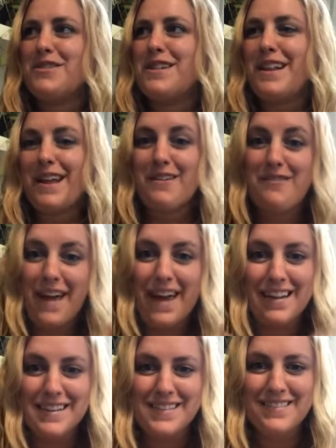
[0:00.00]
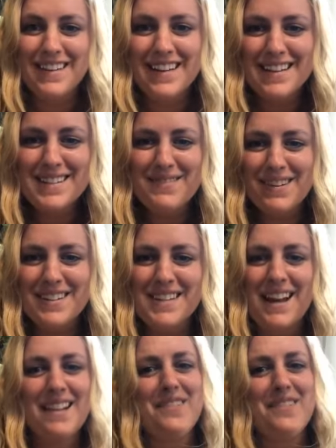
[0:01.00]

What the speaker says: there's any fans of this per se.